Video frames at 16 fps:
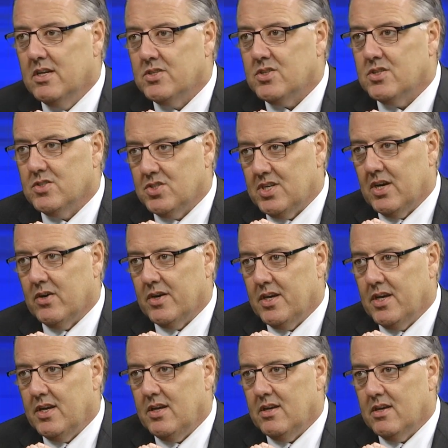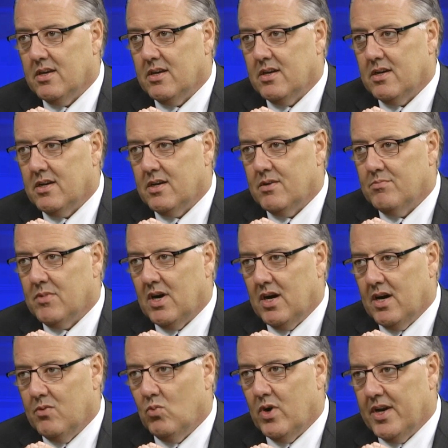sincerity um,
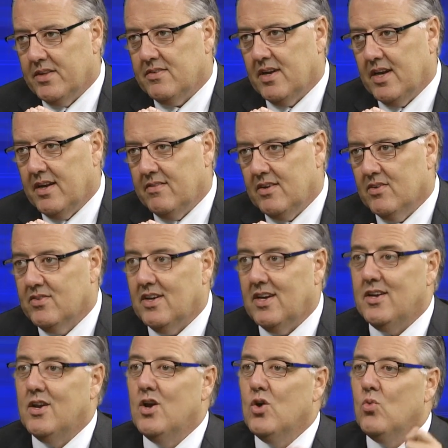on wanting to get a deal done.